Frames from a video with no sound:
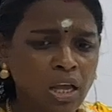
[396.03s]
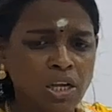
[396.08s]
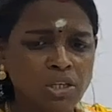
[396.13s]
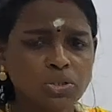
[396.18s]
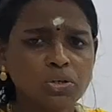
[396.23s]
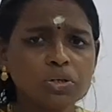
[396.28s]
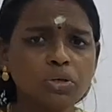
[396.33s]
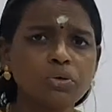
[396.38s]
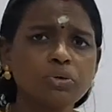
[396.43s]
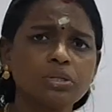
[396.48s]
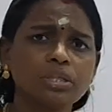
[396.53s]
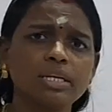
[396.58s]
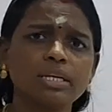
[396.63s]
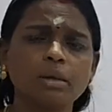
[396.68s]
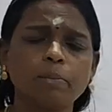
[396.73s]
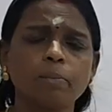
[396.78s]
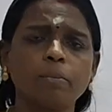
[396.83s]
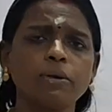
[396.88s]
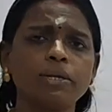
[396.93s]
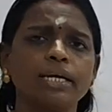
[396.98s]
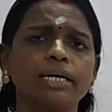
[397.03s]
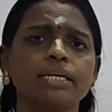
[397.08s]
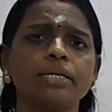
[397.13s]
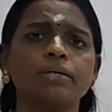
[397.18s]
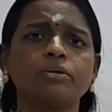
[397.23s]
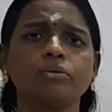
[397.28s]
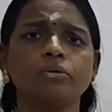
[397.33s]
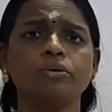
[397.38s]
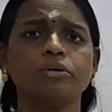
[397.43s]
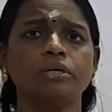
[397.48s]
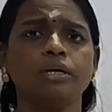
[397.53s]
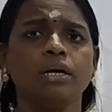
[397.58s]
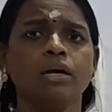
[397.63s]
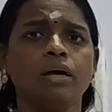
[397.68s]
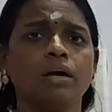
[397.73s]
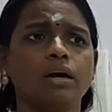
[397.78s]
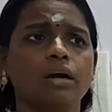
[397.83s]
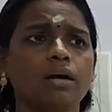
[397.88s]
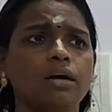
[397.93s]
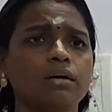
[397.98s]
So due to the Napoleonic Code,
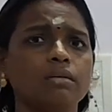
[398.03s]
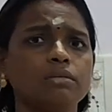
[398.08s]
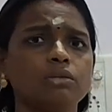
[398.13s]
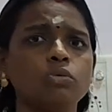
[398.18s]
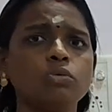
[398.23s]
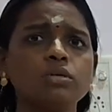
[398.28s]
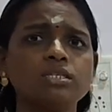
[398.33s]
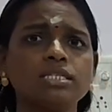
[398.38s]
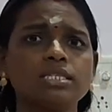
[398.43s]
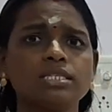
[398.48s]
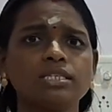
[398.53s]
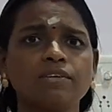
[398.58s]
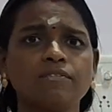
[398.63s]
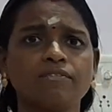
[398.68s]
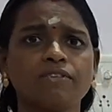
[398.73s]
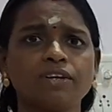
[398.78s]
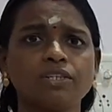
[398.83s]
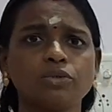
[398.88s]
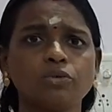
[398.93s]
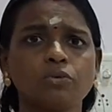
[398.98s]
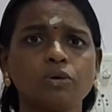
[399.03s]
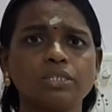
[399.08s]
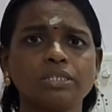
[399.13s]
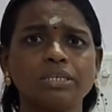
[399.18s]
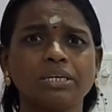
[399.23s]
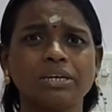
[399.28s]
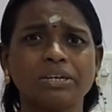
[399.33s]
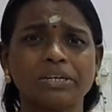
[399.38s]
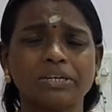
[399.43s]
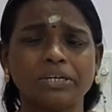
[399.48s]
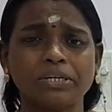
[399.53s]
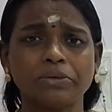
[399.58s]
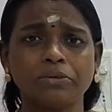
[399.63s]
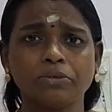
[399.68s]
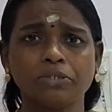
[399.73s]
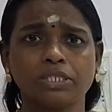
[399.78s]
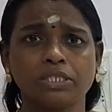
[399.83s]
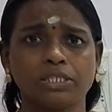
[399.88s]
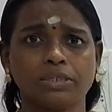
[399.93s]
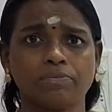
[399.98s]
universal suffrage was
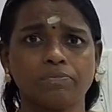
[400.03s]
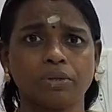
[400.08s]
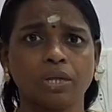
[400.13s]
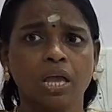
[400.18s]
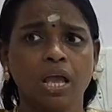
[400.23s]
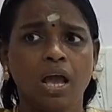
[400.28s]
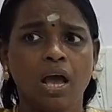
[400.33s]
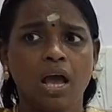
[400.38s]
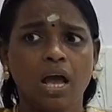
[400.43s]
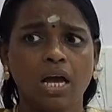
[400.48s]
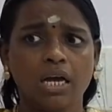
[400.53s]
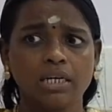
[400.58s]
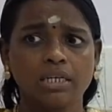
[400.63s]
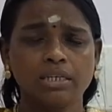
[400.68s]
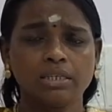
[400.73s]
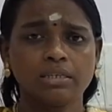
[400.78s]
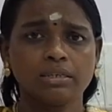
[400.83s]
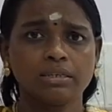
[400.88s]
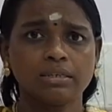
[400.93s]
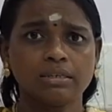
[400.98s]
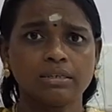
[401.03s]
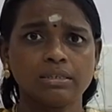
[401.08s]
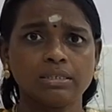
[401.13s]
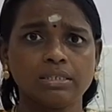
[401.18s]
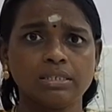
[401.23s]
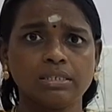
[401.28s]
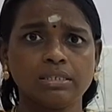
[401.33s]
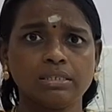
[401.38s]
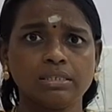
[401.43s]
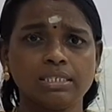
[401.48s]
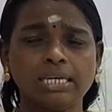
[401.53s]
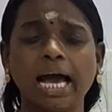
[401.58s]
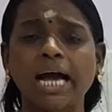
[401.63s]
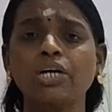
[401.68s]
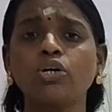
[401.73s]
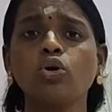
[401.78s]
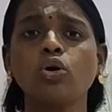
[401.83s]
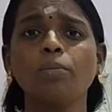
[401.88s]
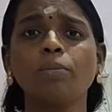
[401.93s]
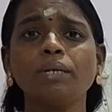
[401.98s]
reduced, and
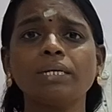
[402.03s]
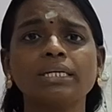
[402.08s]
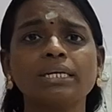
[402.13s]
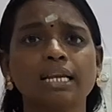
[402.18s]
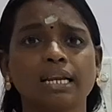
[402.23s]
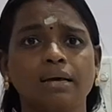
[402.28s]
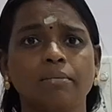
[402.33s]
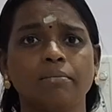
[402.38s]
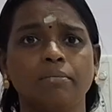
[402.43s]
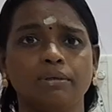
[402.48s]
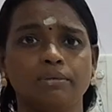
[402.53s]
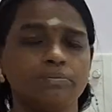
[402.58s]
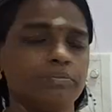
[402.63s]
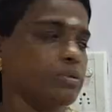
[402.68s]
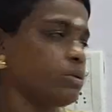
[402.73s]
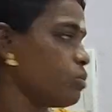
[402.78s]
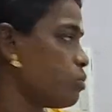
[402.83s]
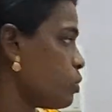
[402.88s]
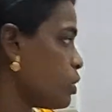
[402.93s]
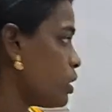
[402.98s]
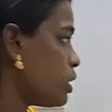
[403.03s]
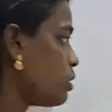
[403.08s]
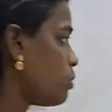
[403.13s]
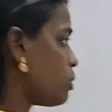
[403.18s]
Jacobin Club. One